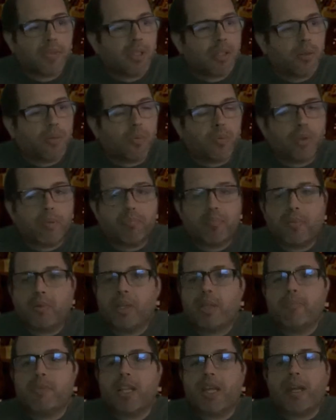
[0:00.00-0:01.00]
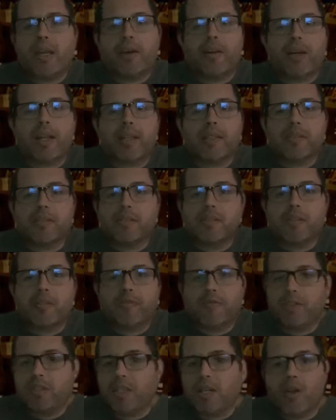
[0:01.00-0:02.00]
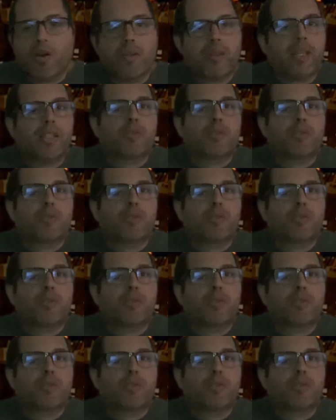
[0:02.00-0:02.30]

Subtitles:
We'll put him there, and the audience